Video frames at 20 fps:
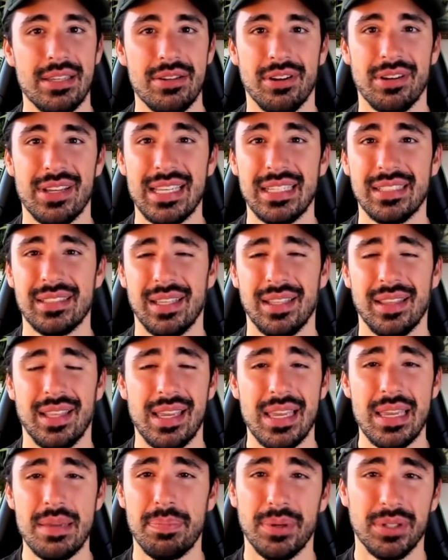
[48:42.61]
you know he said
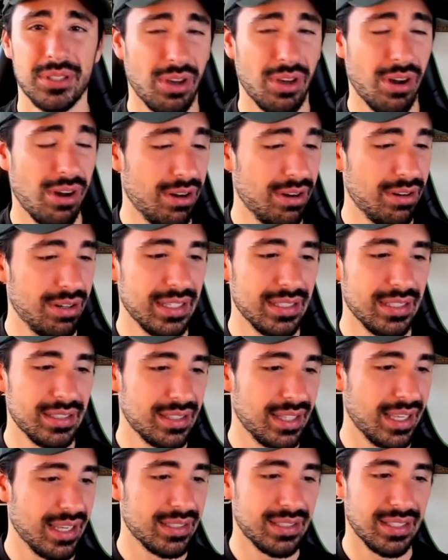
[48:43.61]
that he puts all
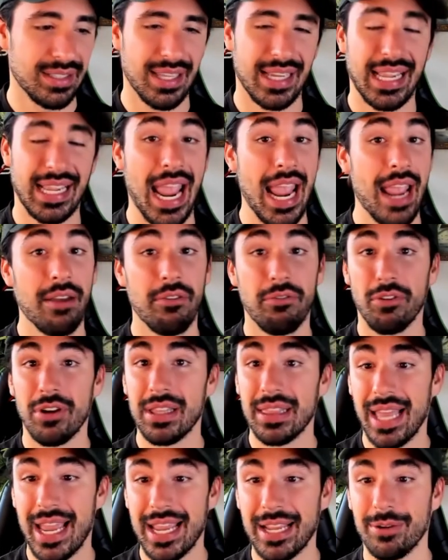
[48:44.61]
his things in like
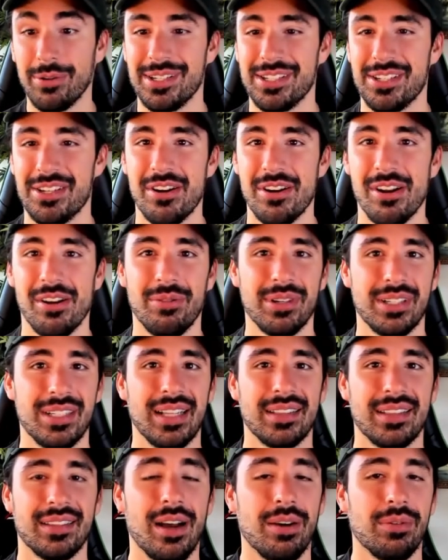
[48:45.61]
every language you know which
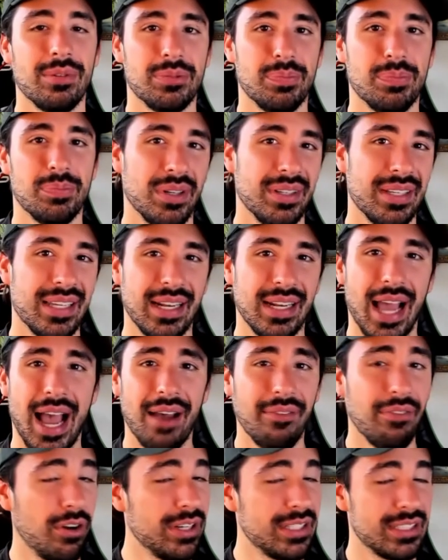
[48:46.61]
i thought was brilliant
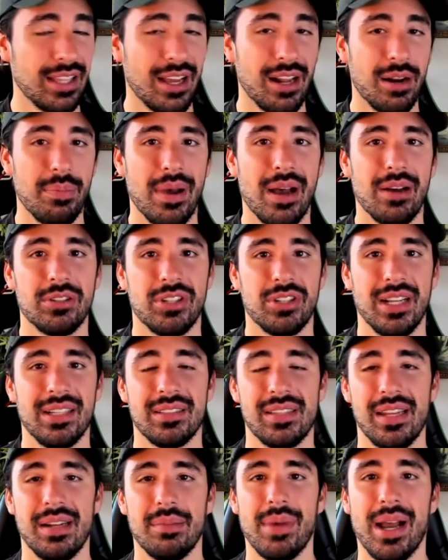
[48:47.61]
i've always thought about
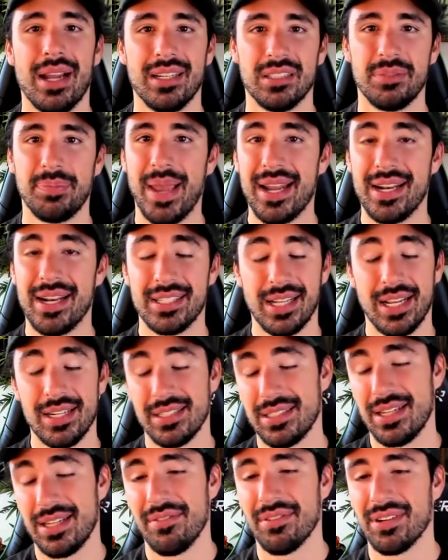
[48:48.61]
translating mine to spanish i
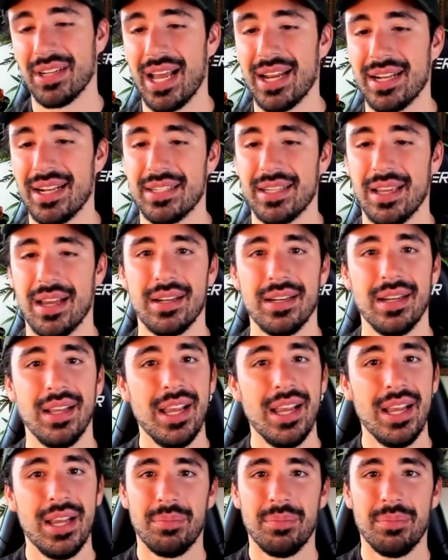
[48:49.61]
just never got it done